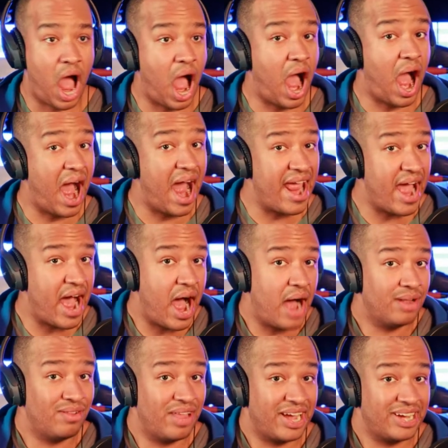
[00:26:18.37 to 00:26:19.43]
I
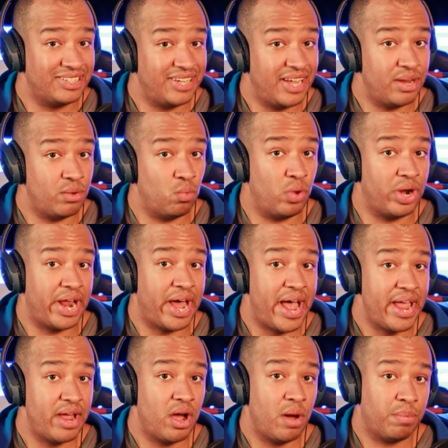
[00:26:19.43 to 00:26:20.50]
like I said, when I
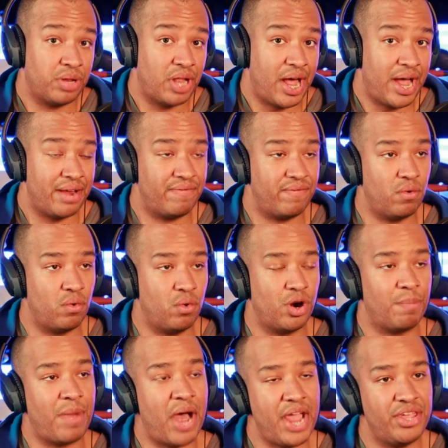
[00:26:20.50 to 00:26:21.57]
applied for
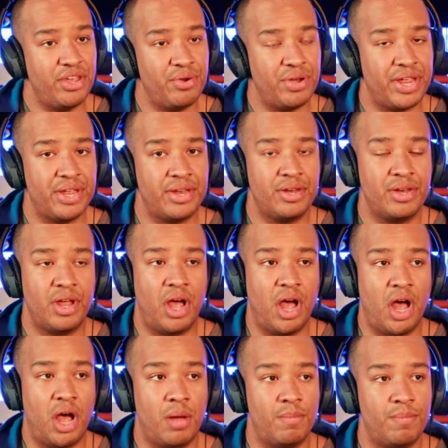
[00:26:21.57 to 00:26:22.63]
my union,
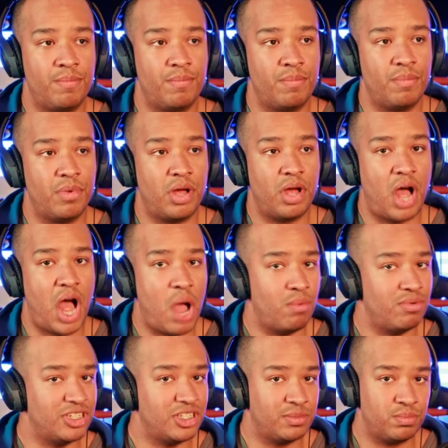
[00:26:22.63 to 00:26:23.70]
um, I
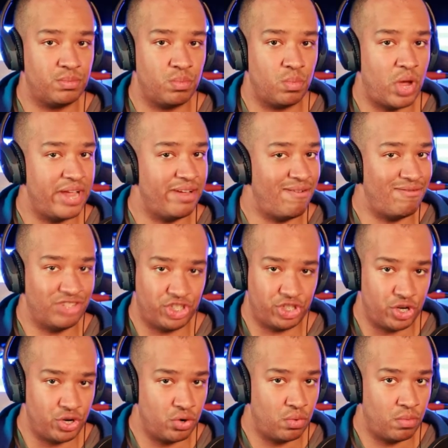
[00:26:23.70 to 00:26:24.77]
was it was
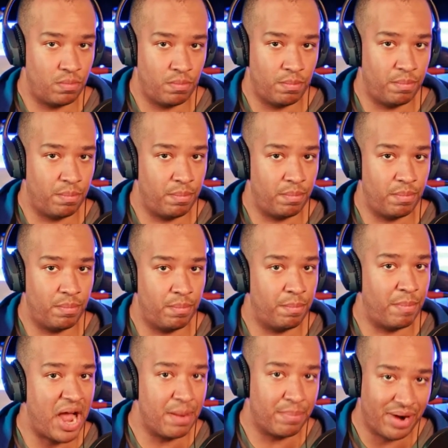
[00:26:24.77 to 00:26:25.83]
through
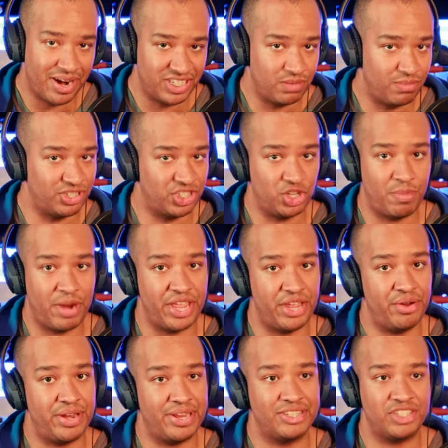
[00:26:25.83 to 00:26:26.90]
my apprenticeship was through my
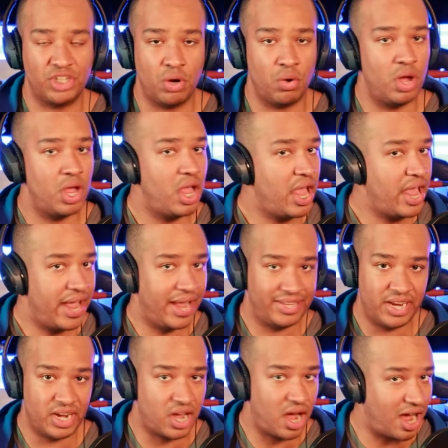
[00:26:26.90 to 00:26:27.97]
union so it didn't
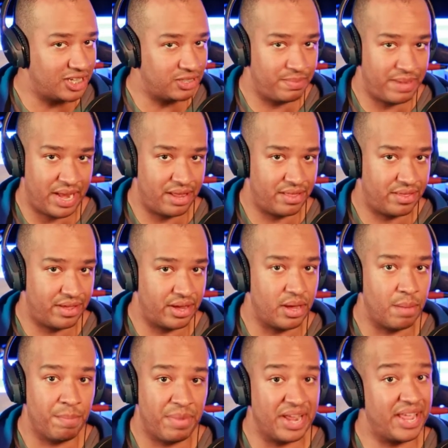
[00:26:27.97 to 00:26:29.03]
cost me anything
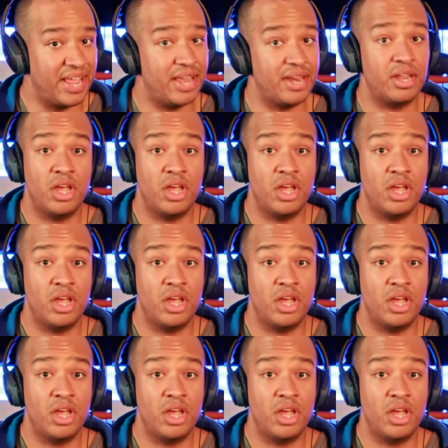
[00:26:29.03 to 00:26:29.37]
but again